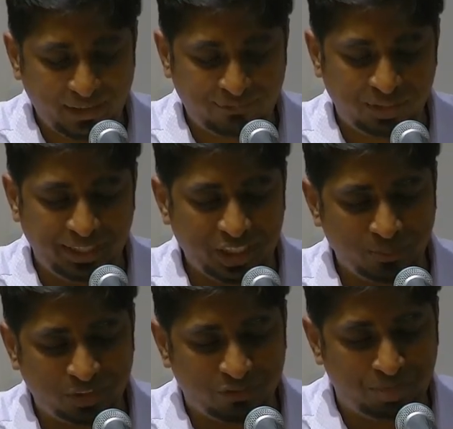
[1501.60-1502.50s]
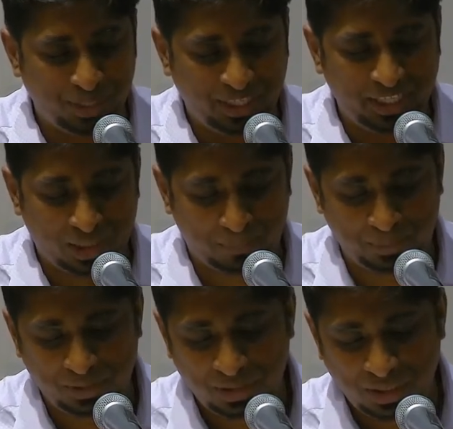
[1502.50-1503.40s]
careful in terms of bringing
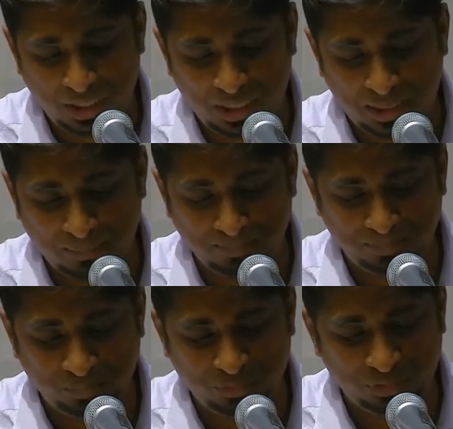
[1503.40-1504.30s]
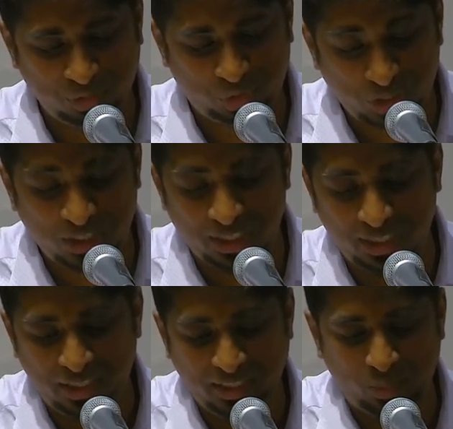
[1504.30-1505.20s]
up
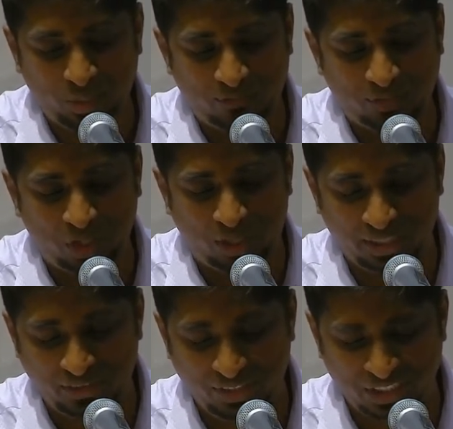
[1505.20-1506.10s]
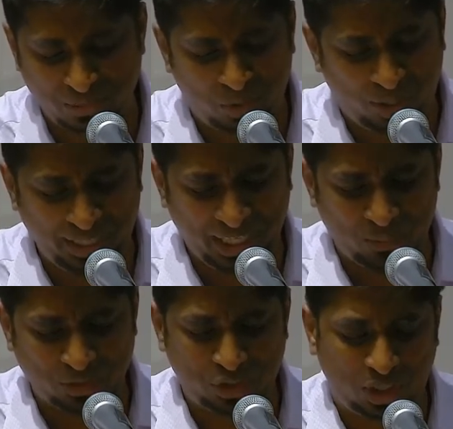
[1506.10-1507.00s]
children in the way of the Lord. Even this morning, I
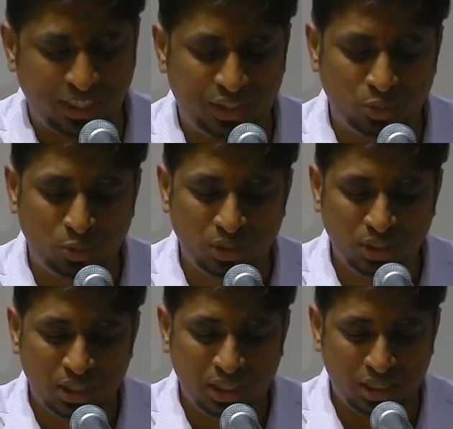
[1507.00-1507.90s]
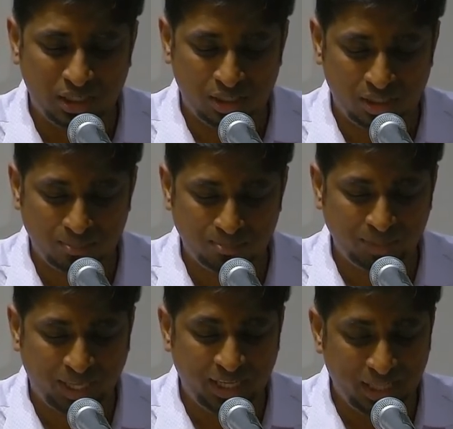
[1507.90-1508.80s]
was talking to
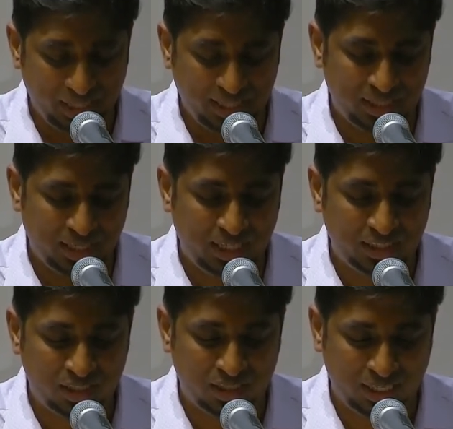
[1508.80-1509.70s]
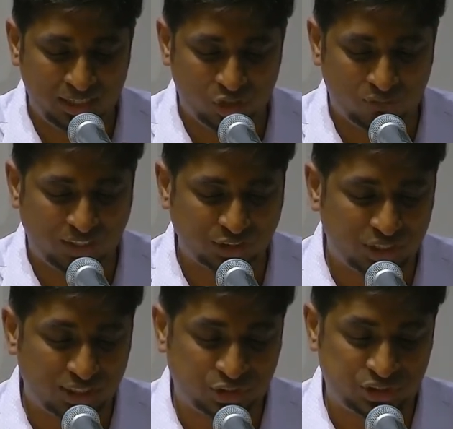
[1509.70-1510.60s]
an elder of our
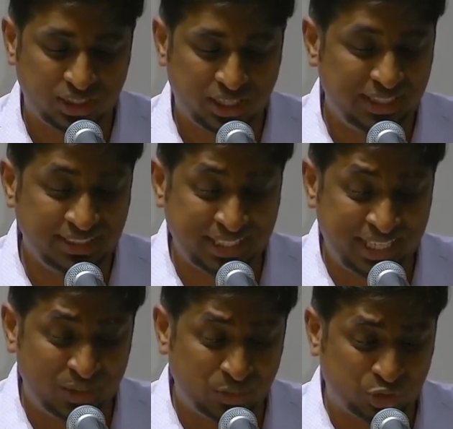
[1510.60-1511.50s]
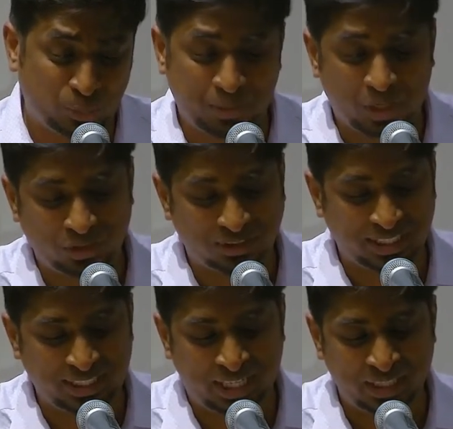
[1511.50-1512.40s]
church, and he said he was so proud to
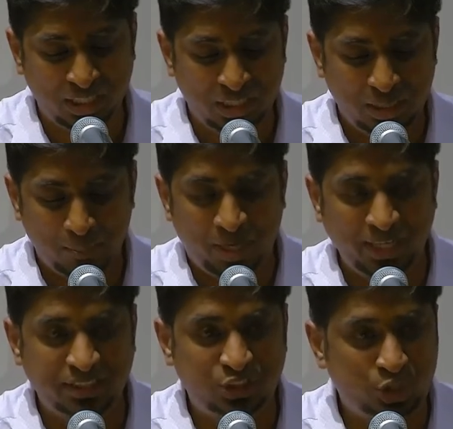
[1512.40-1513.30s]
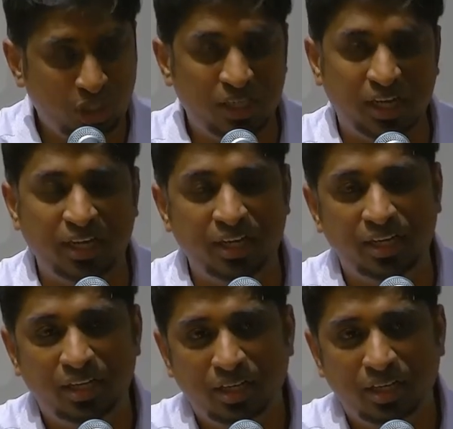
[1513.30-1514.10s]
say that my children,